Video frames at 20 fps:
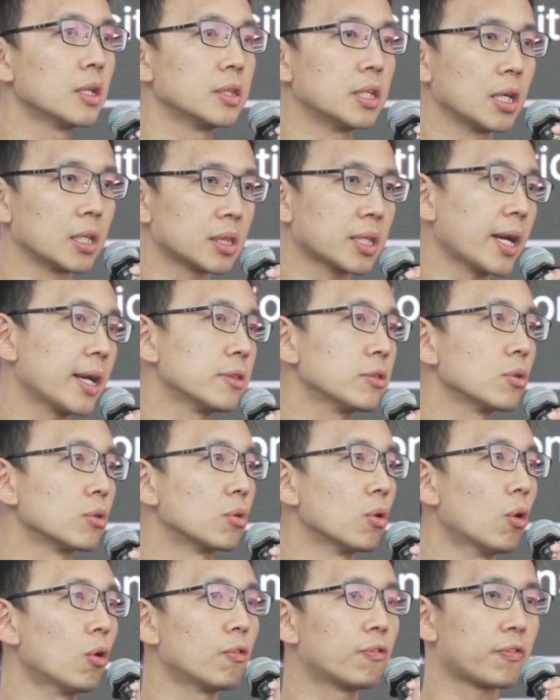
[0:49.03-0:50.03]
They tend to
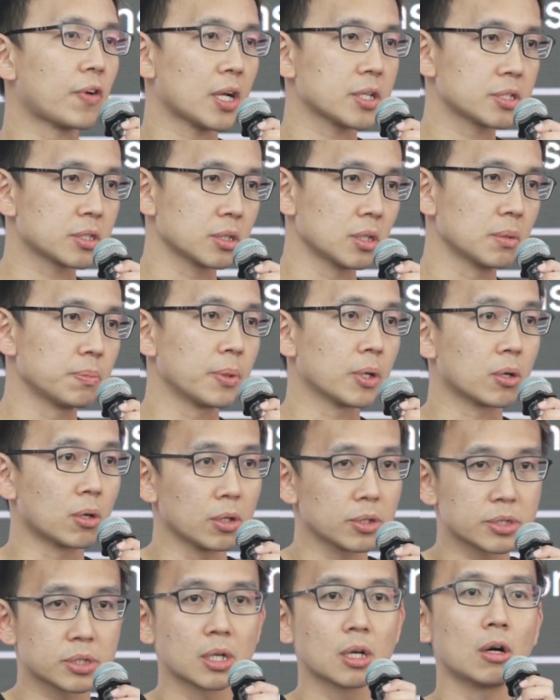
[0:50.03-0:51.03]
go faster
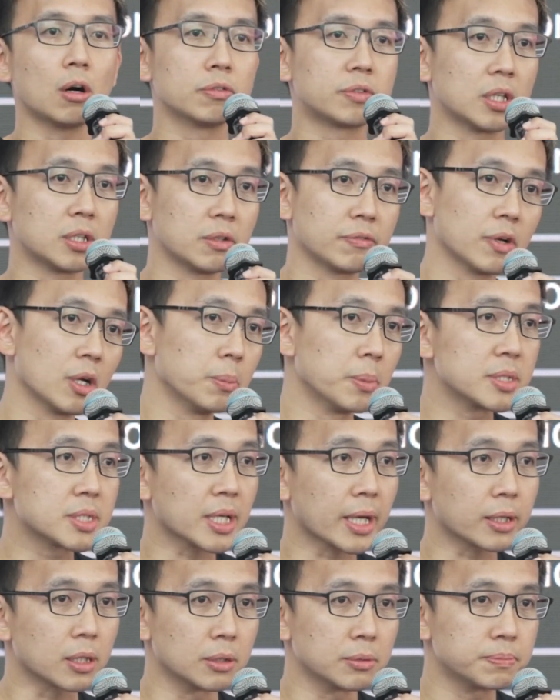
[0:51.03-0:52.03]
because of their development
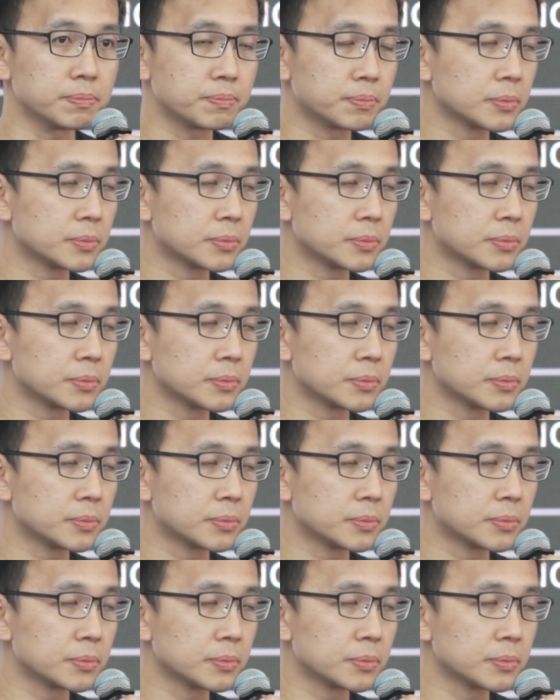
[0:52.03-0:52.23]
cycle.